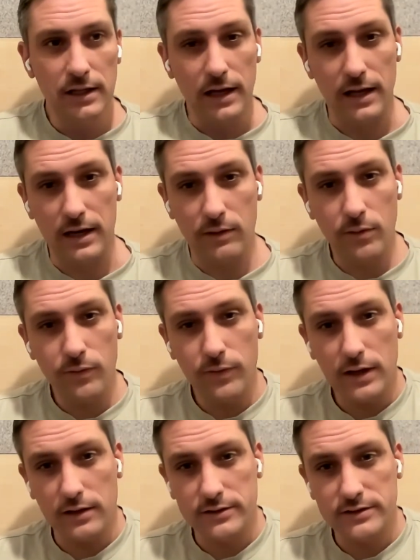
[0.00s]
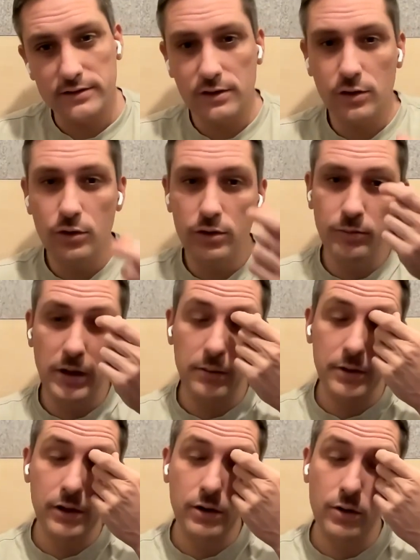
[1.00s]
and everything else could
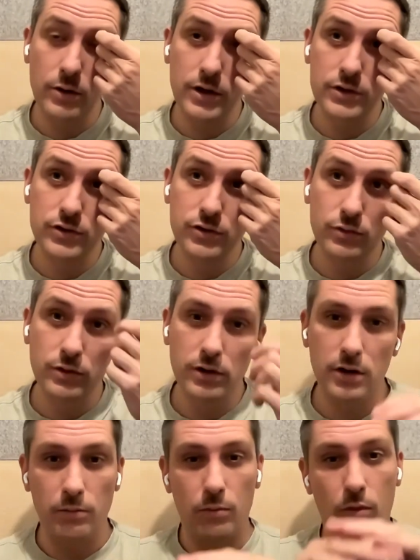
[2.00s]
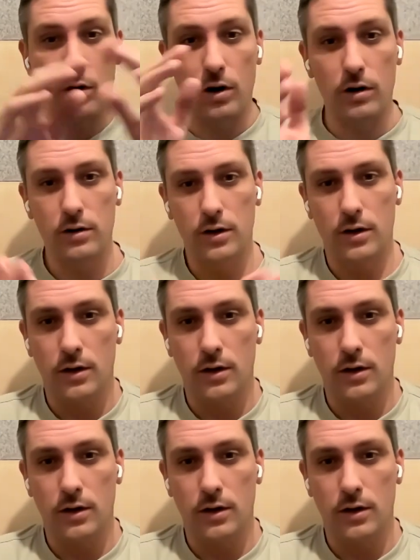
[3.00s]
maybe go into a more